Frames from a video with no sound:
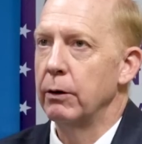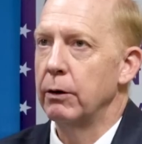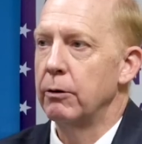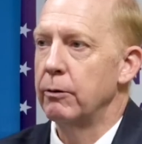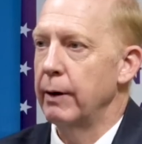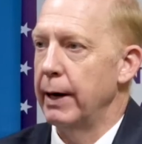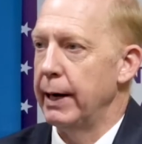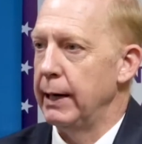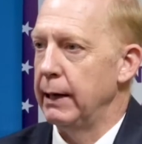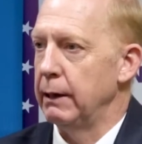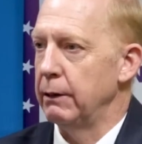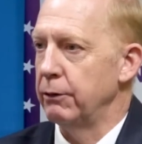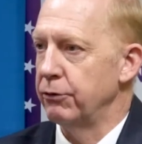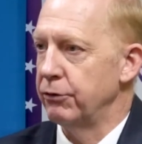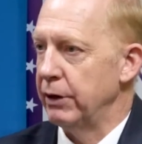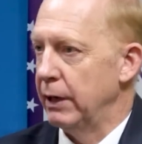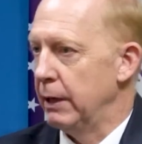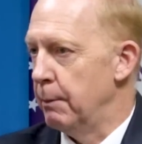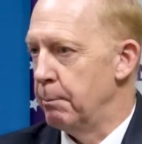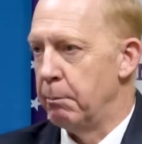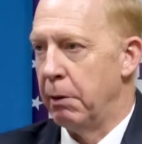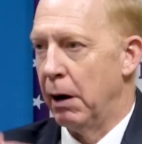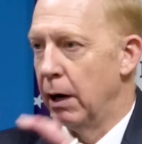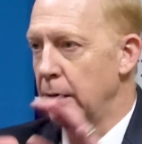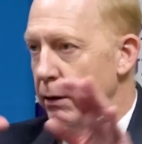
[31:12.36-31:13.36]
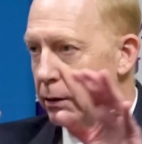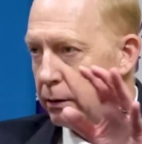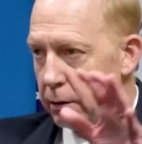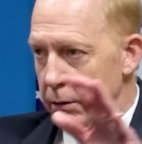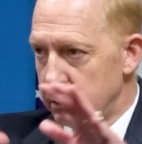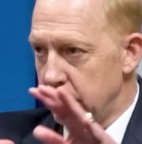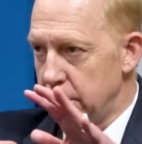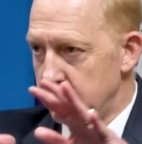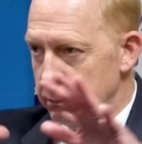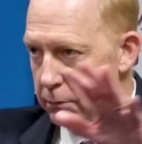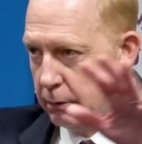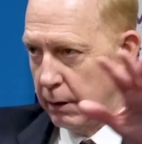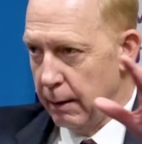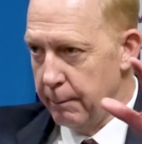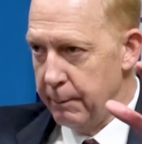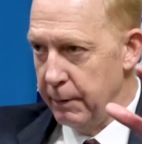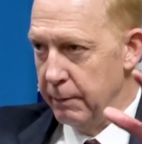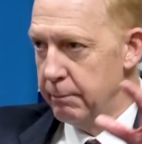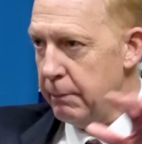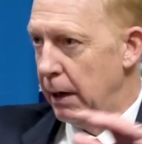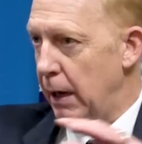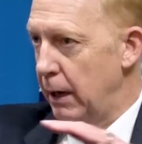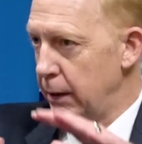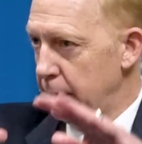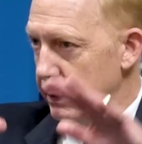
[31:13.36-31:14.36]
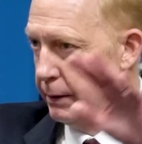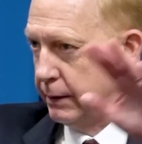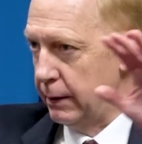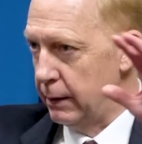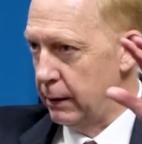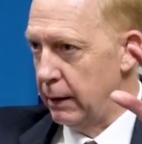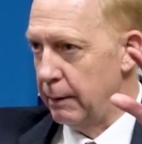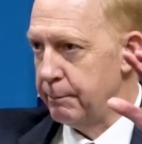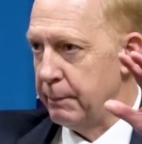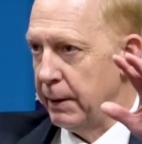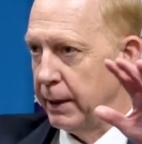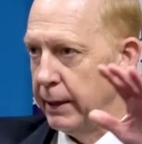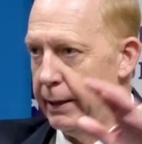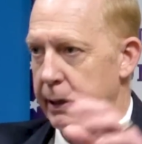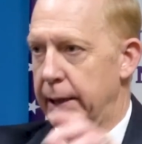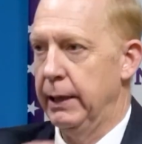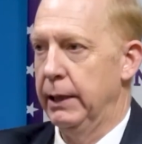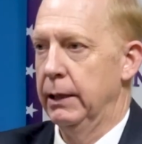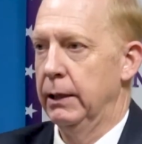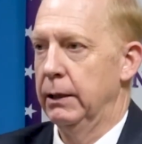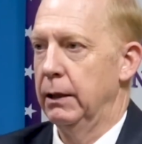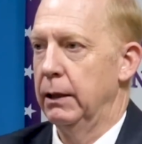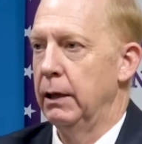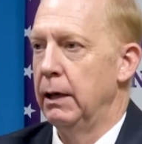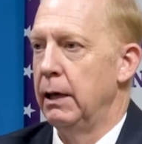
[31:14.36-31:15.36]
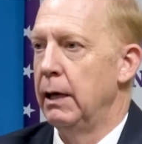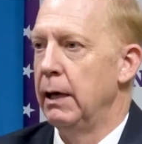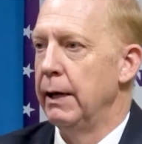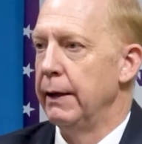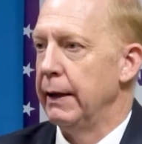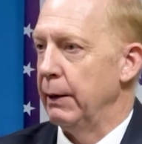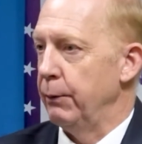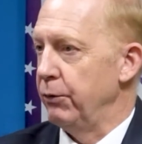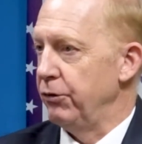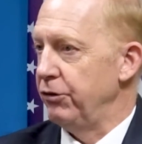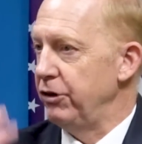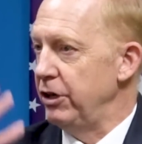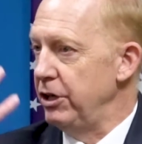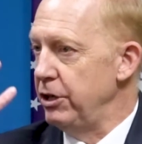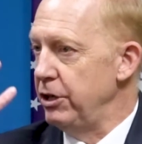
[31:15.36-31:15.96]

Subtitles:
creating, say, a bunker up in Bagatelle, up on a hill, that was